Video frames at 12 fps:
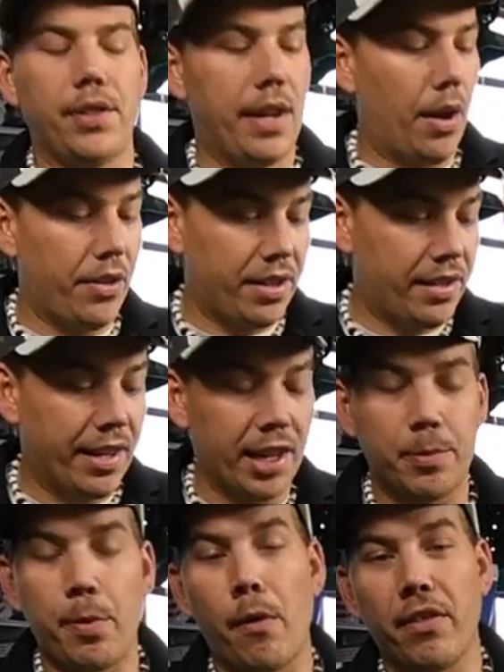Now this thing
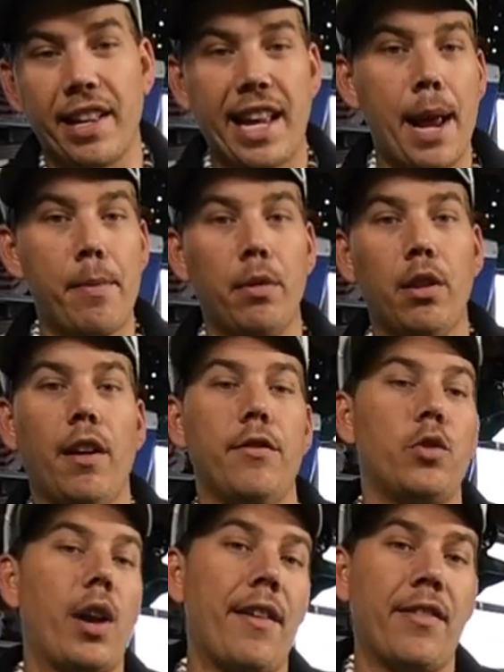is perfectly capable of
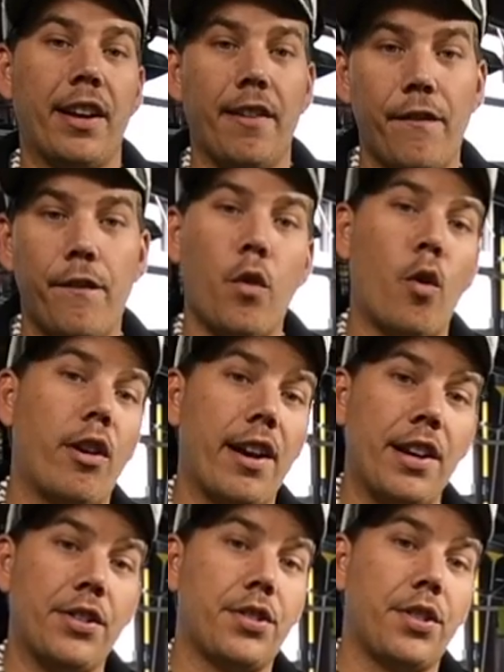driving in
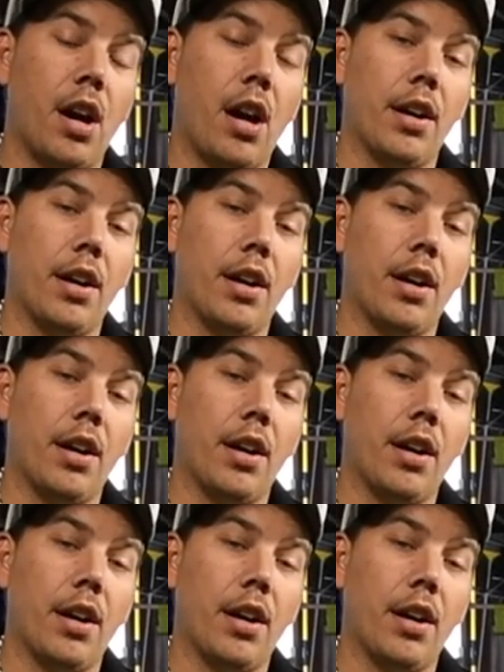4-inch